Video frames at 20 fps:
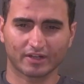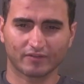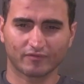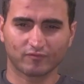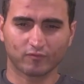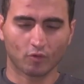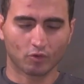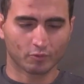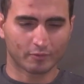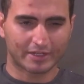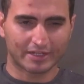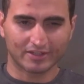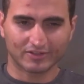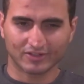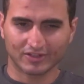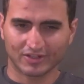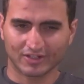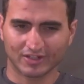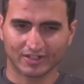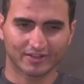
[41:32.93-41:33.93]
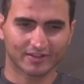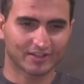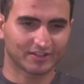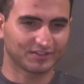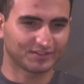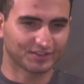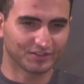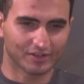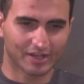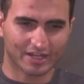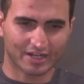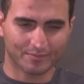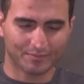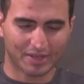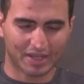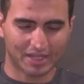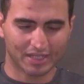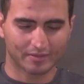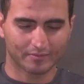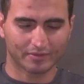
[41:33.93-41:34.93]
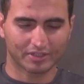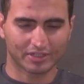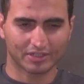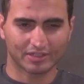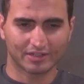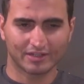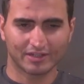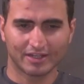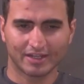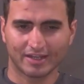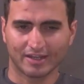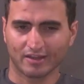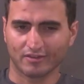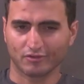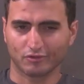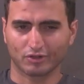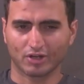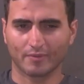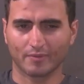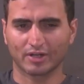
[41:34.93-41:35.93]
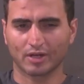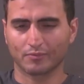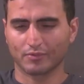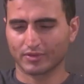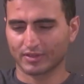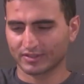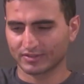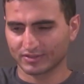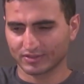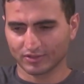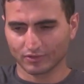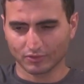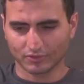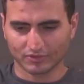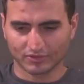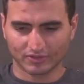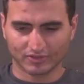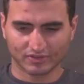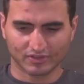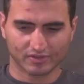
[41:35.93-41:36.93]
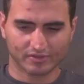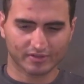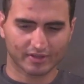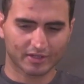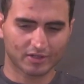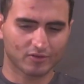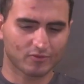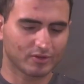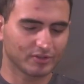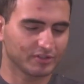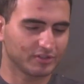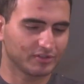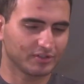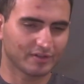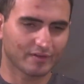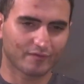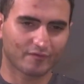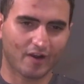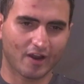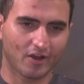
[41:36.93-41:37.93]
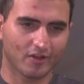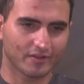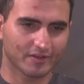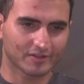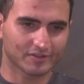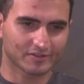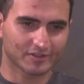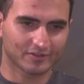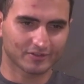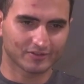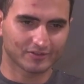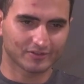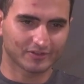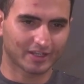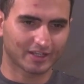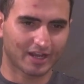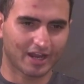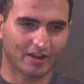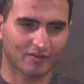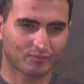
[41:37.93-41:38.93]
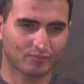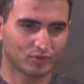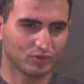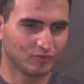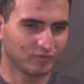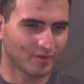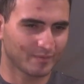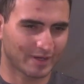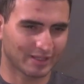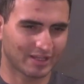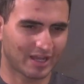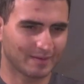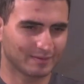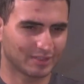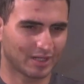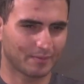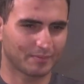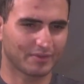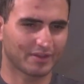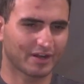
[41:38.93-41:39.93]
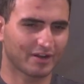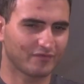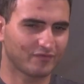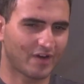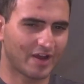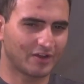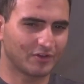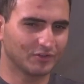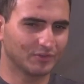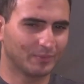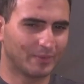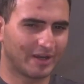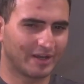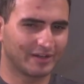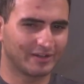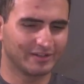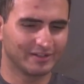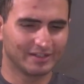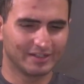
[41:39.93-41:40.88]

4 weeks in, and they still hadn't paid me, and they were coming up with excuses, and they're like, well, you didn't file this. And I was like, I have proof on my laptop that I filed my